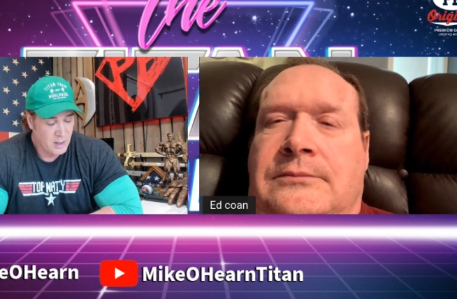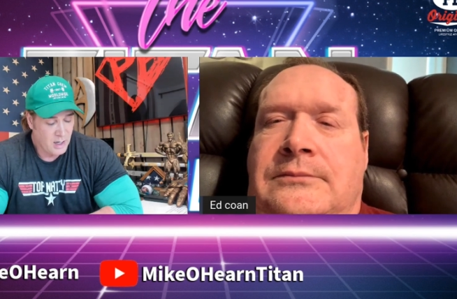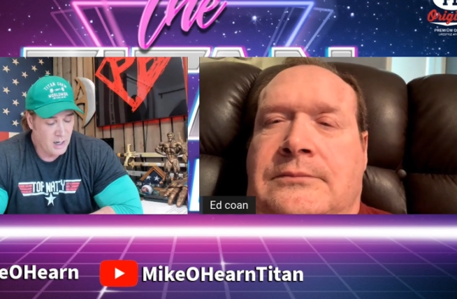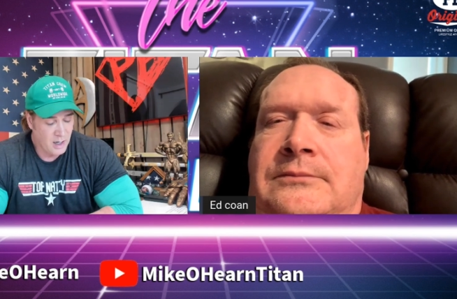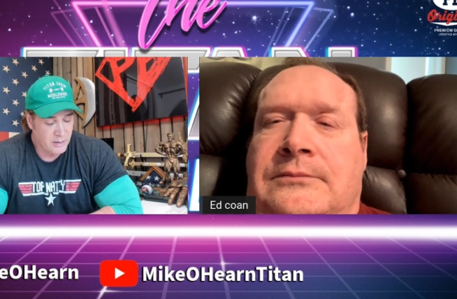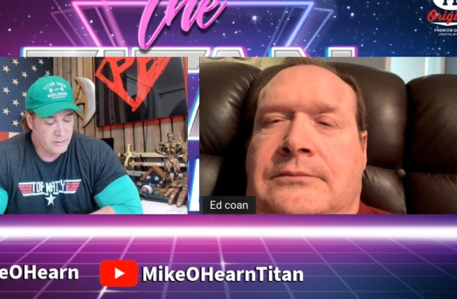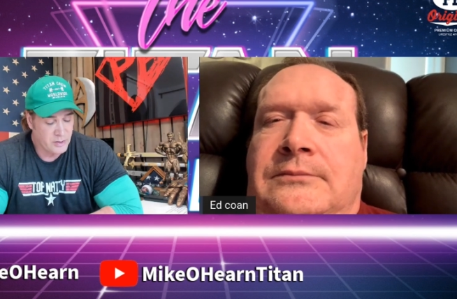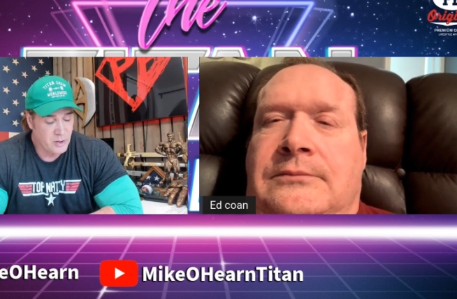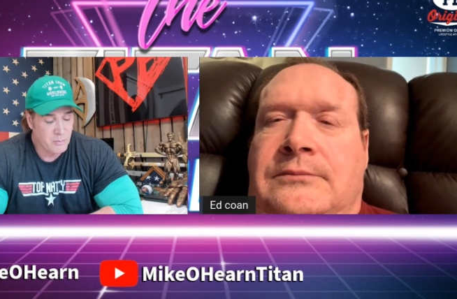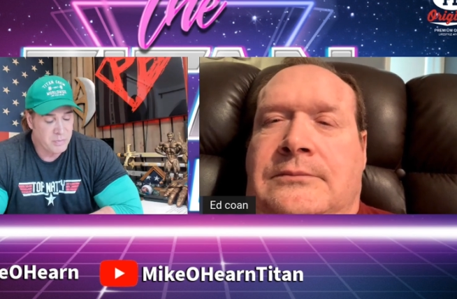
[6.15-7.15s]
Speaker 1: Uh, do
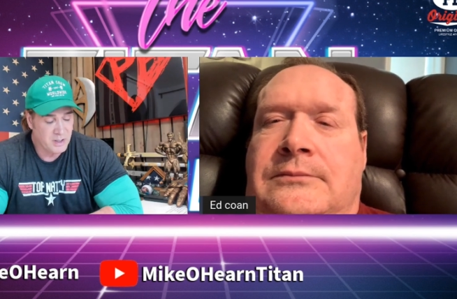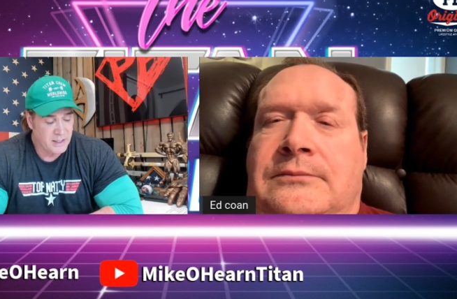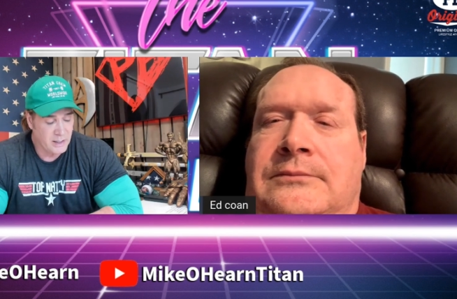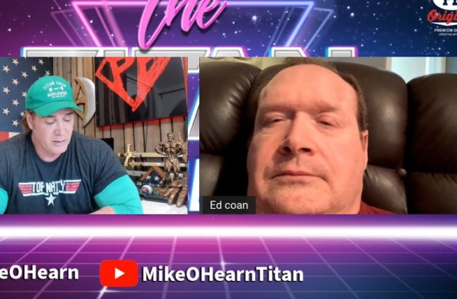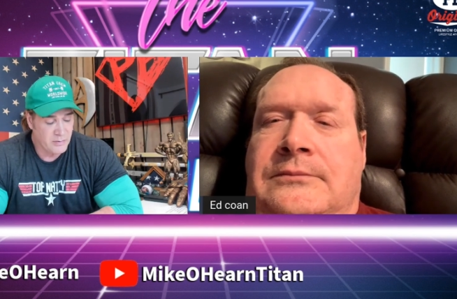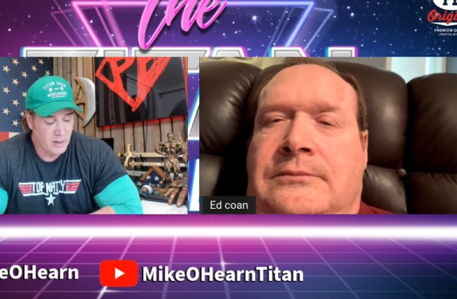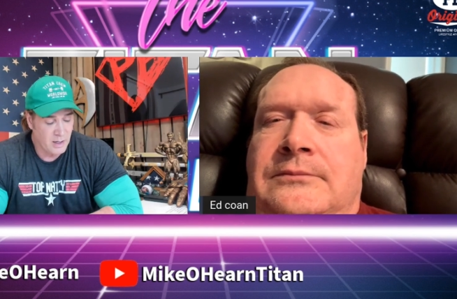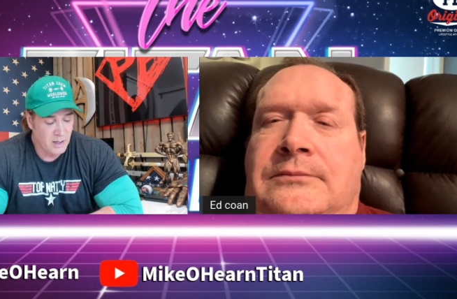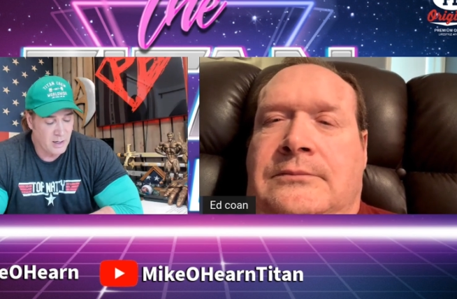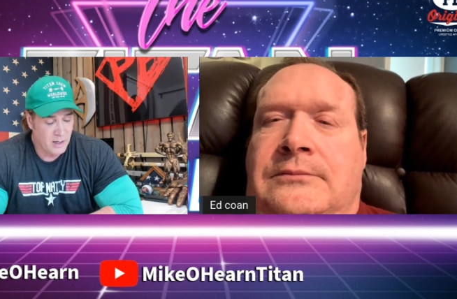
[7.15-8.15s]
you believe
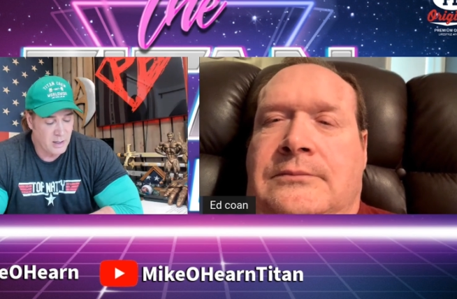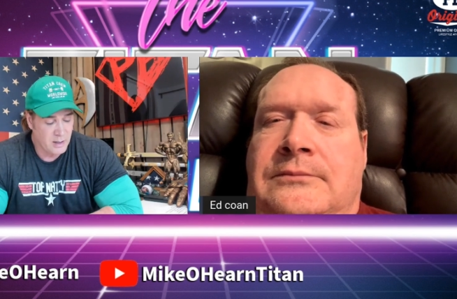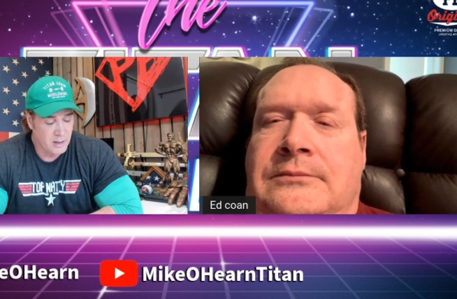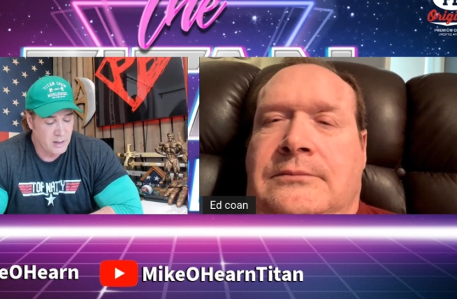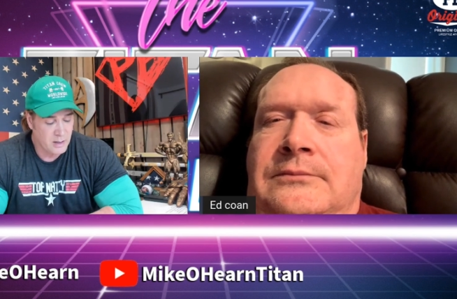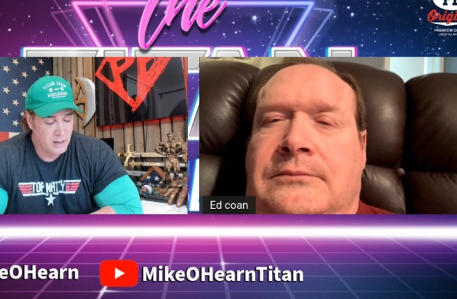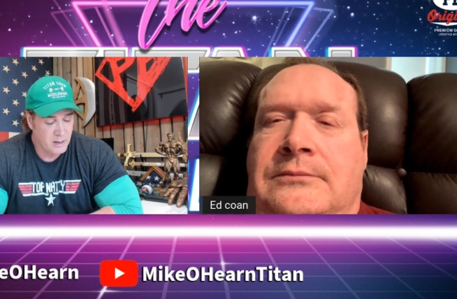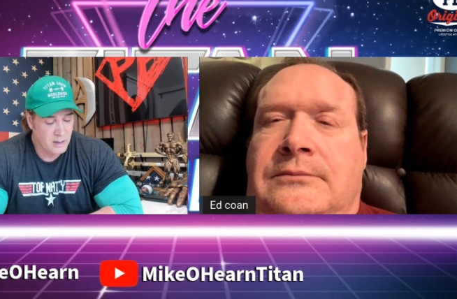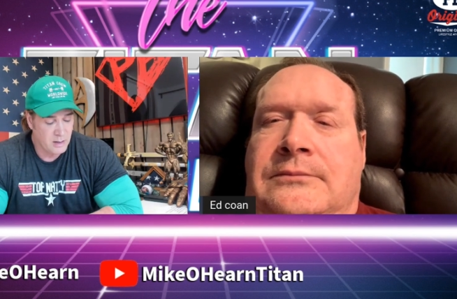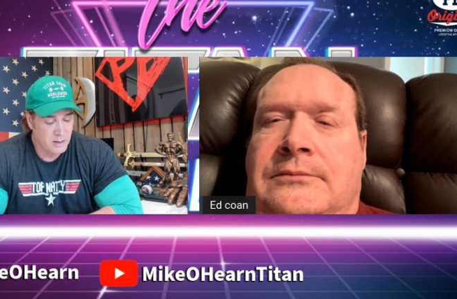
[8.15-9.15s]
uh,
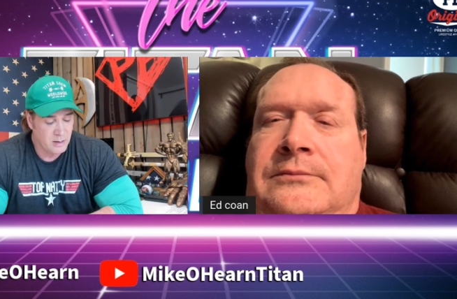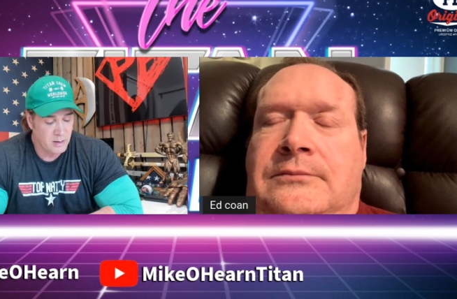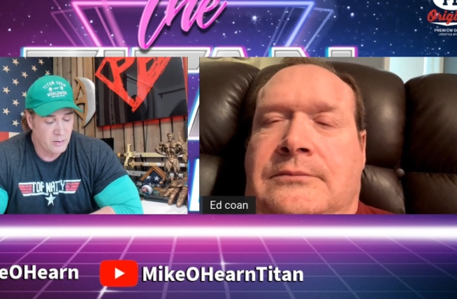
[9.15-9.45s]
it